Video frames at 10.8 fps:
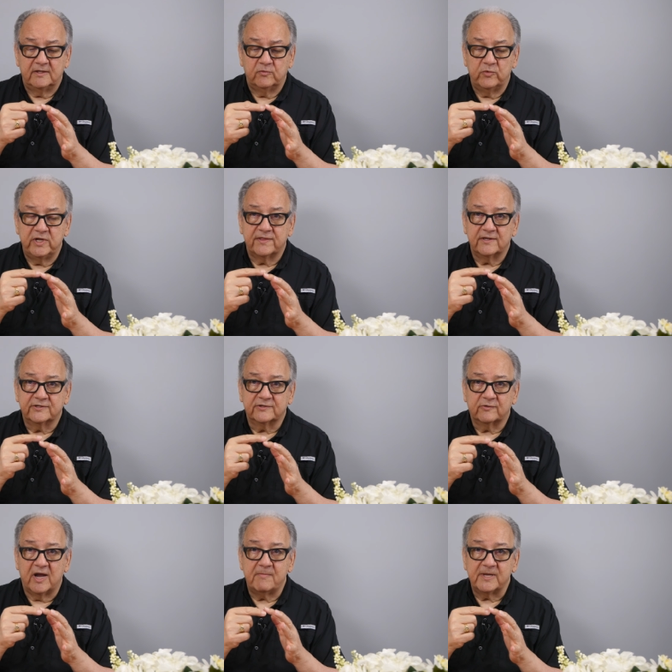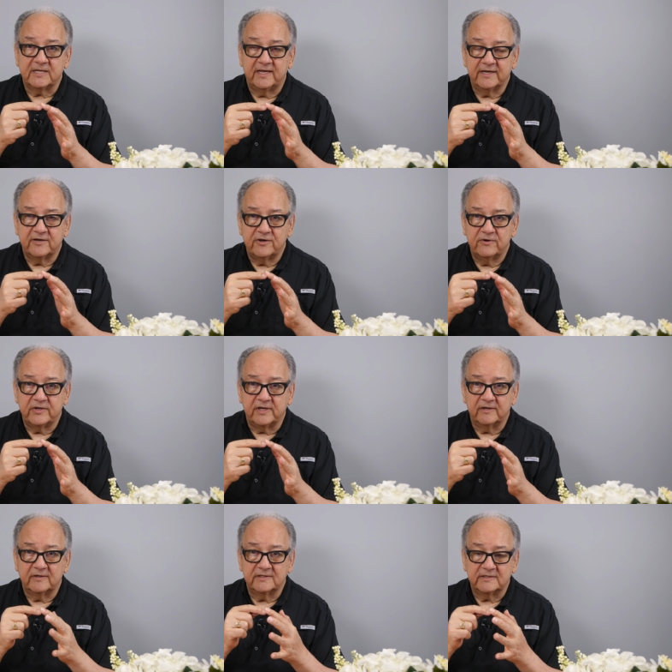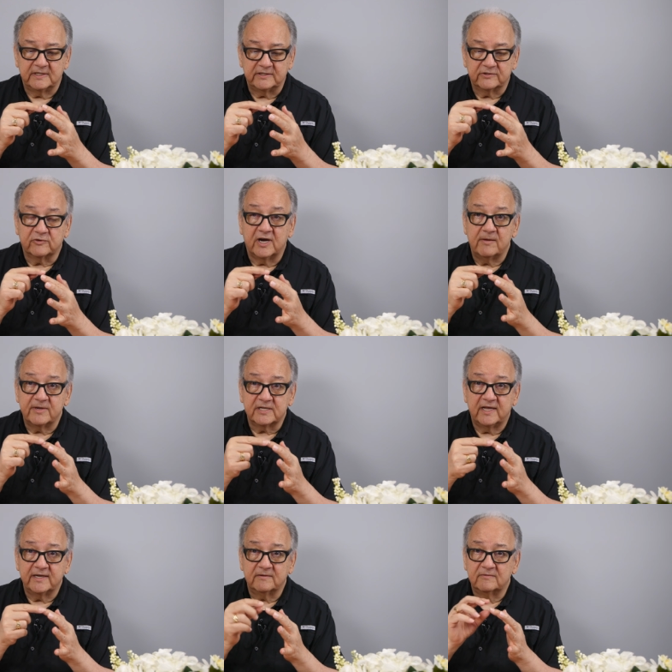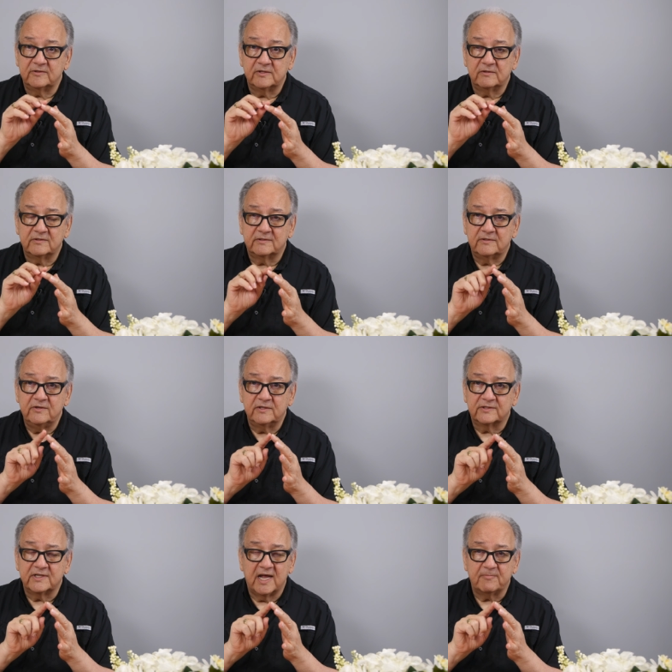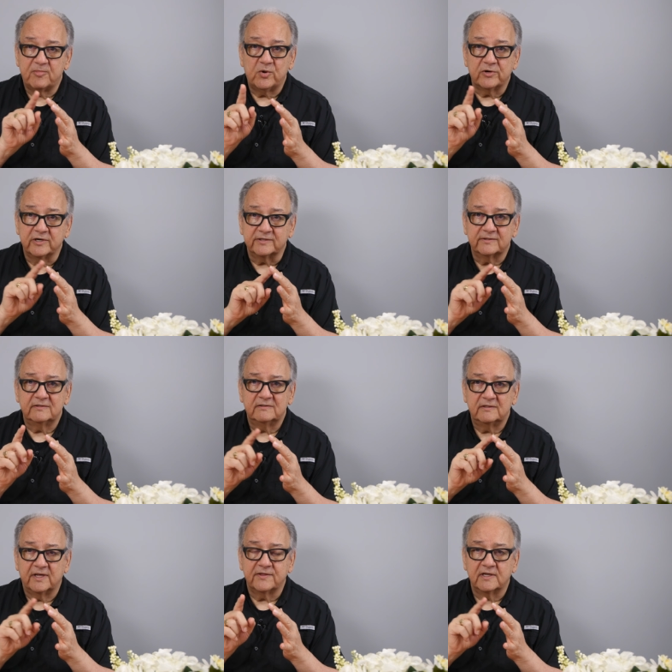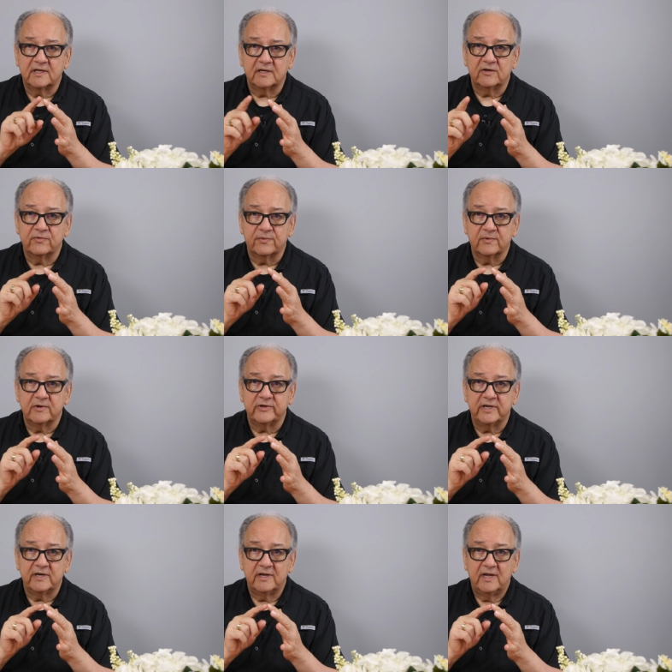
with a ceramic-like coating. And I say ceramic-like, it's not porous. Nothing can go through it.